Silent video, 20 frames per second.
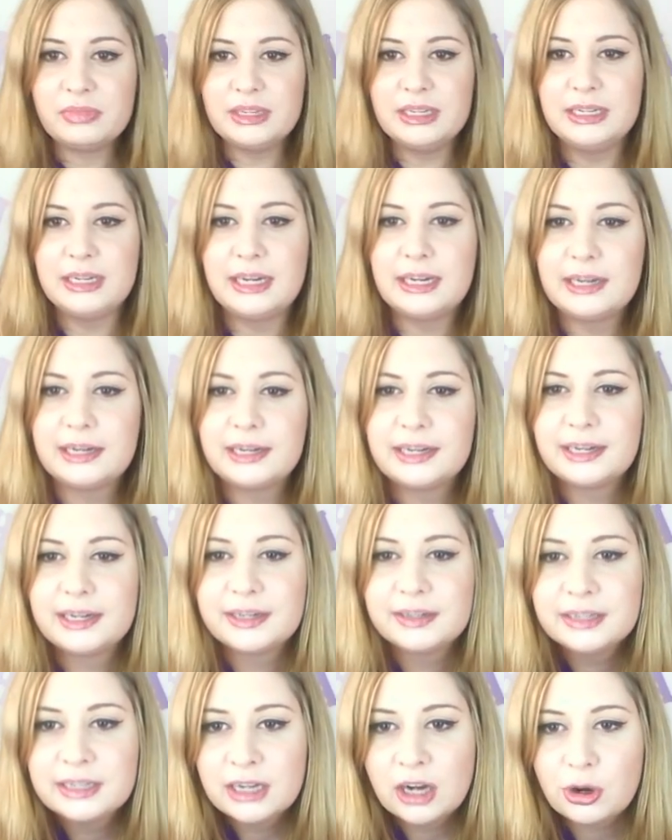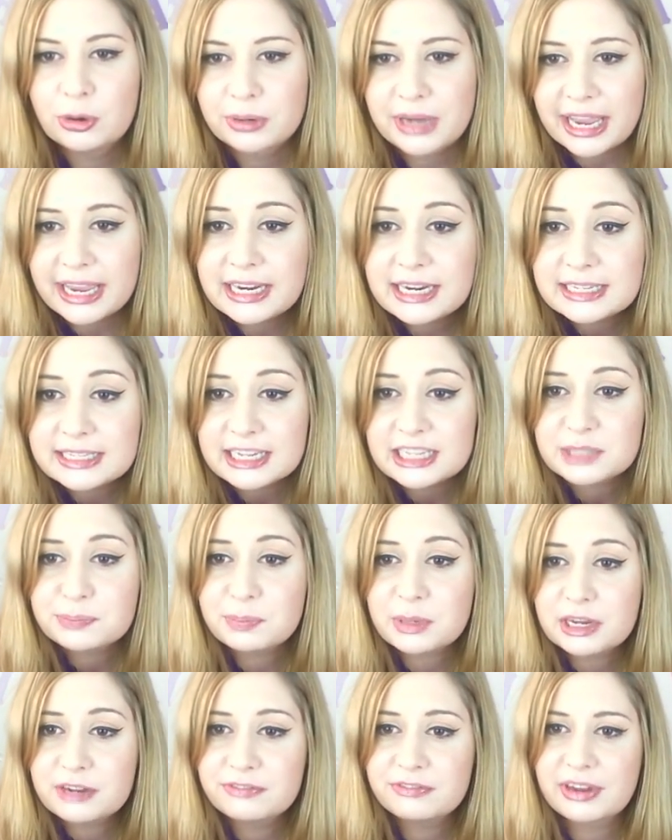Oh, Katie says,
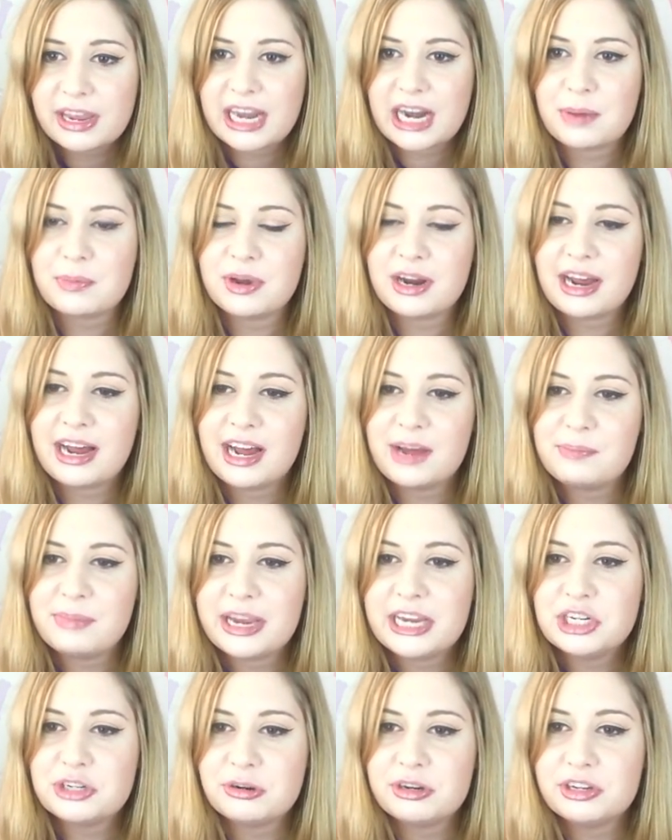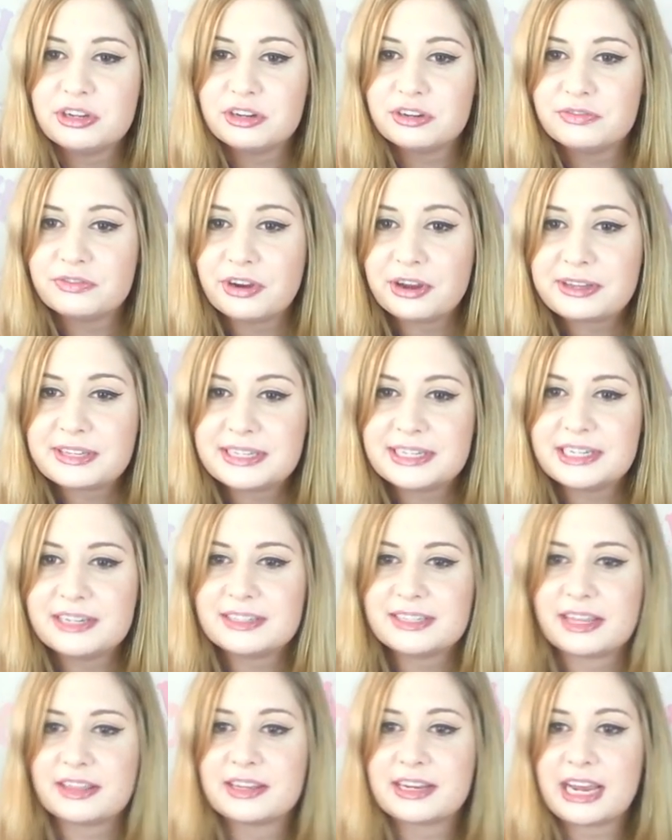big fan. I'm an art major at University of
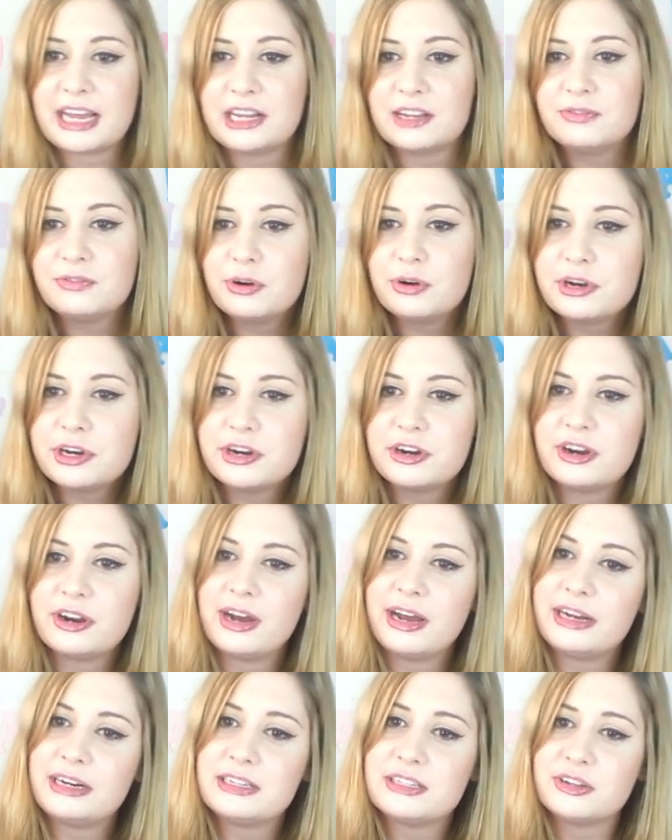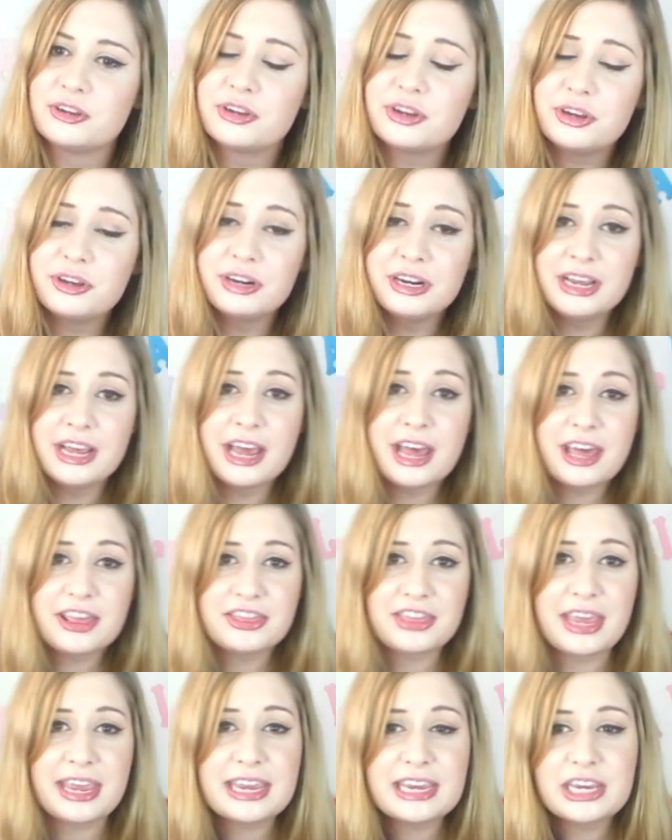Southern California. Your art is so cute.
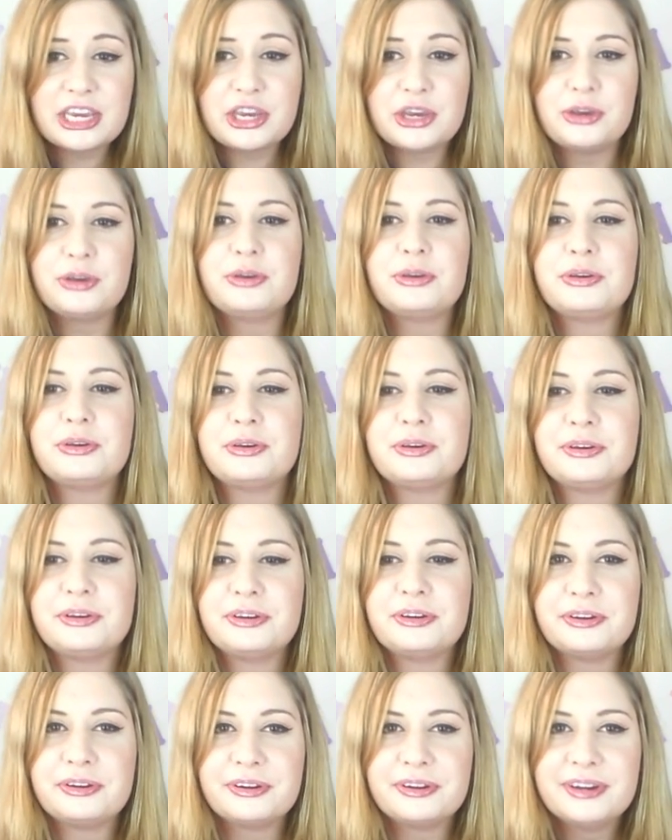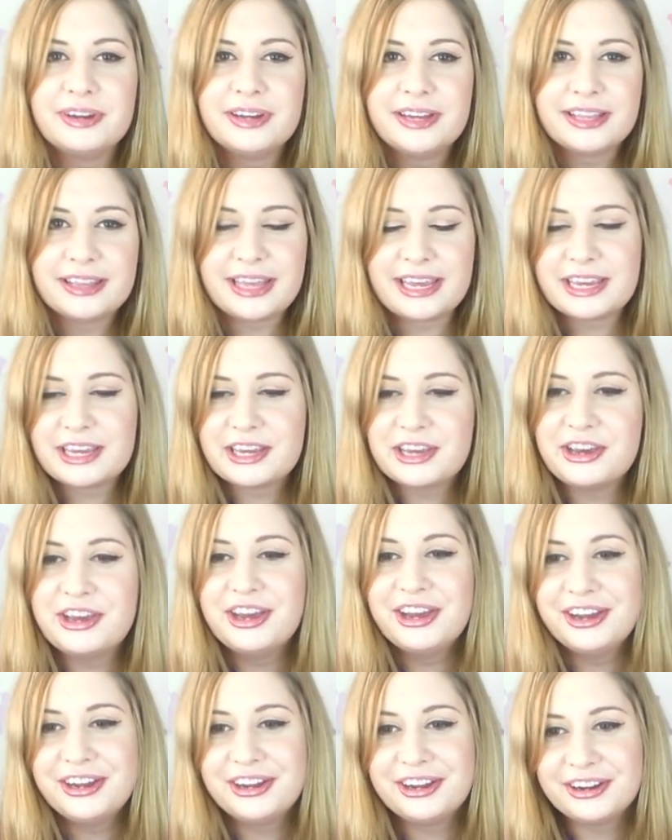Thank you.
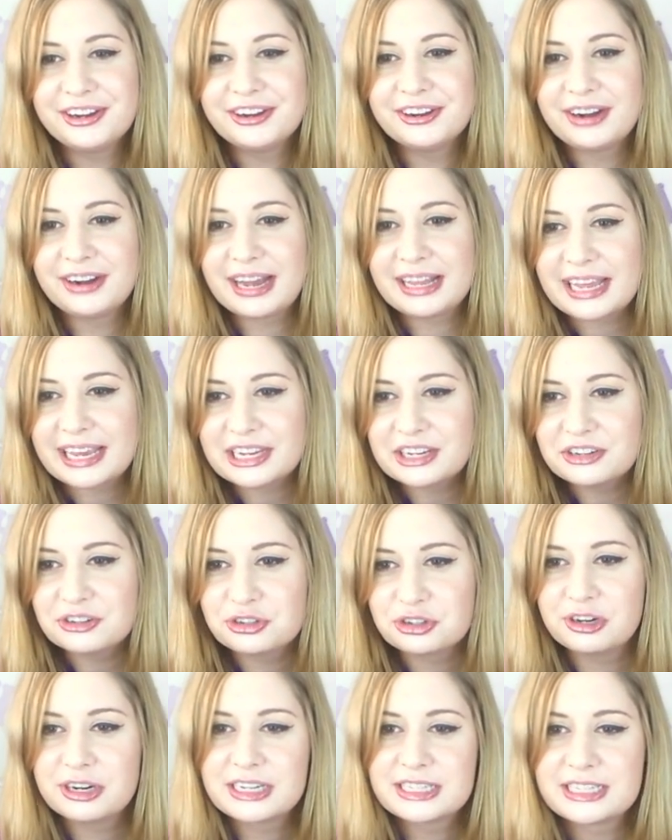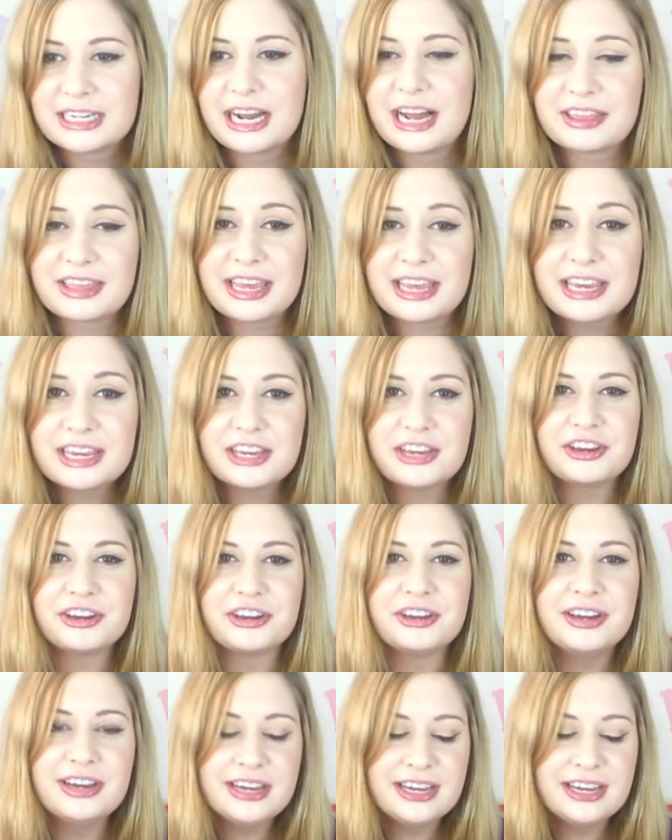I like your drawing style. Thank you.